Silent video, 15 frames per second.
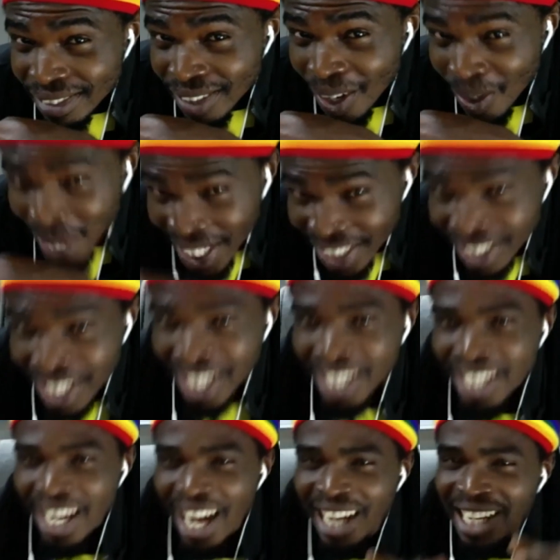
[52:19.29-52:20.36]
All right.
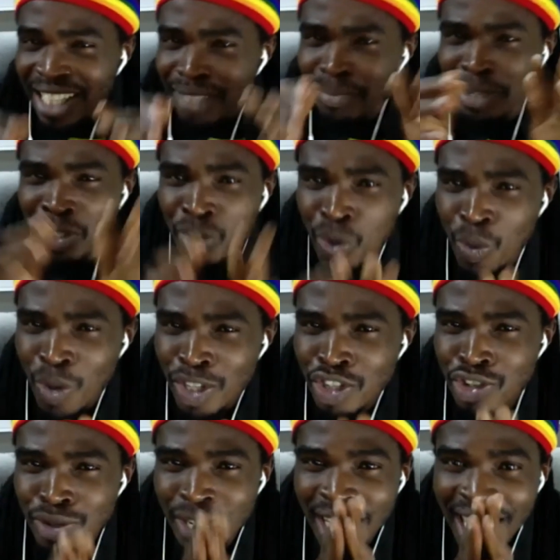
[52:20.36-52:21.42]
And let me know what
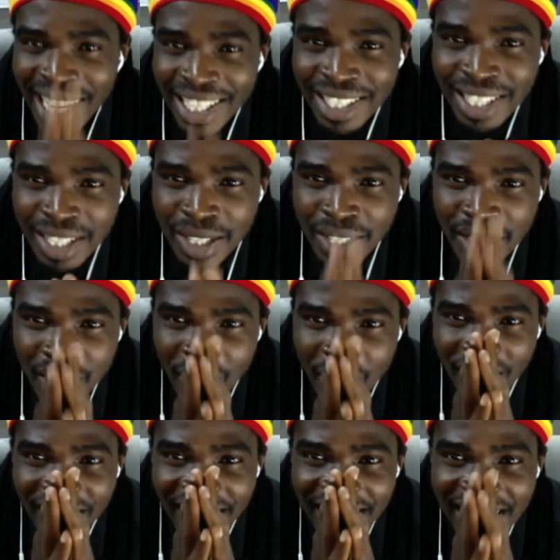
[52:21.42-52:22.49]
you learned
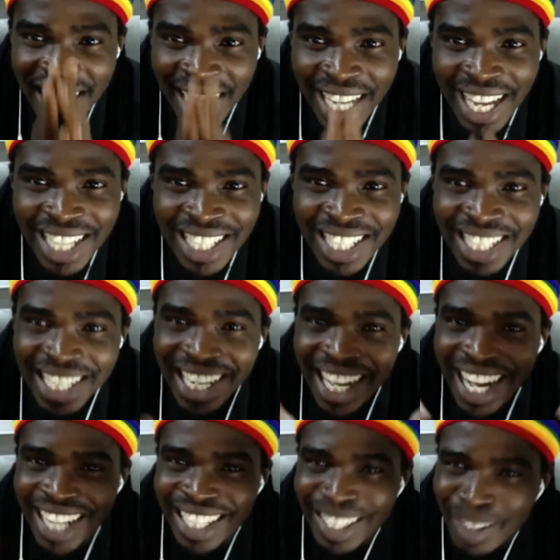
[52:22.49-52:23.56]
on this class
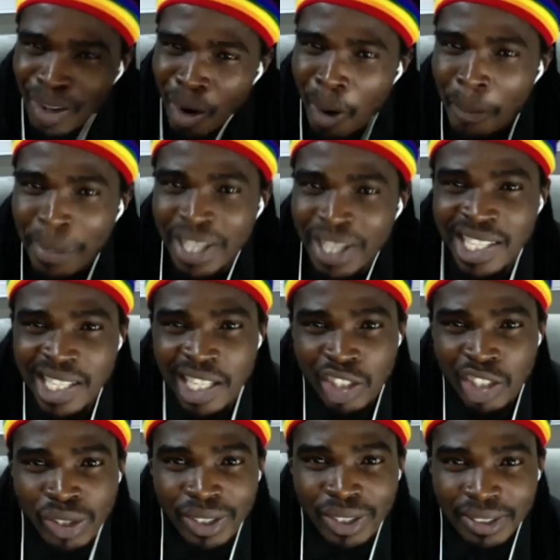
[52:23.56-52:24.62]
at the comment
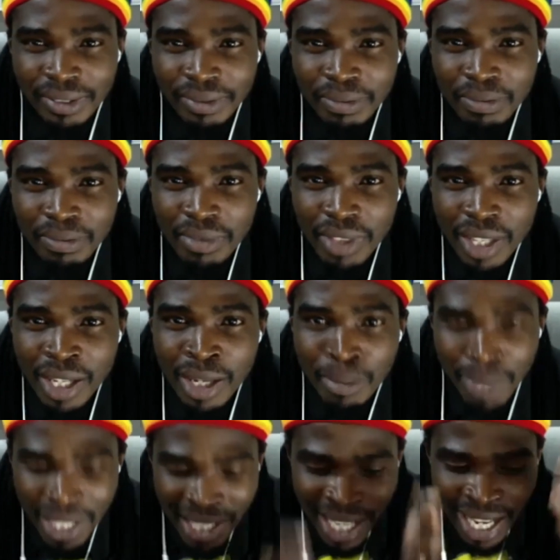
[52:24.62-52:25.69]
section.
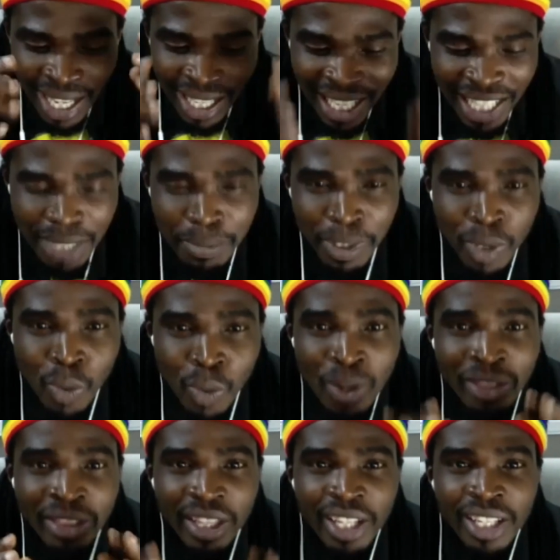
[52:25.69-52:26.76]
Please let me know
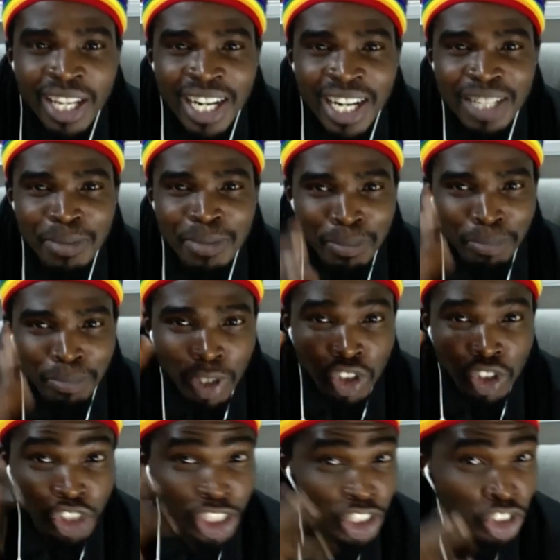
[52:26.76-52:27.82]
one thing that has been
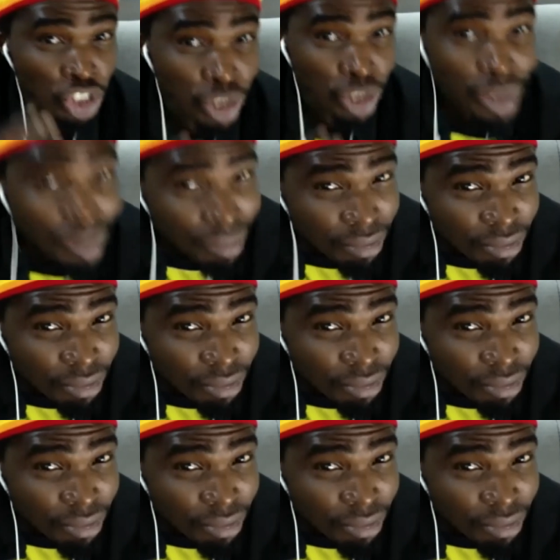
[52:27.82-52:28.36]
bothering you.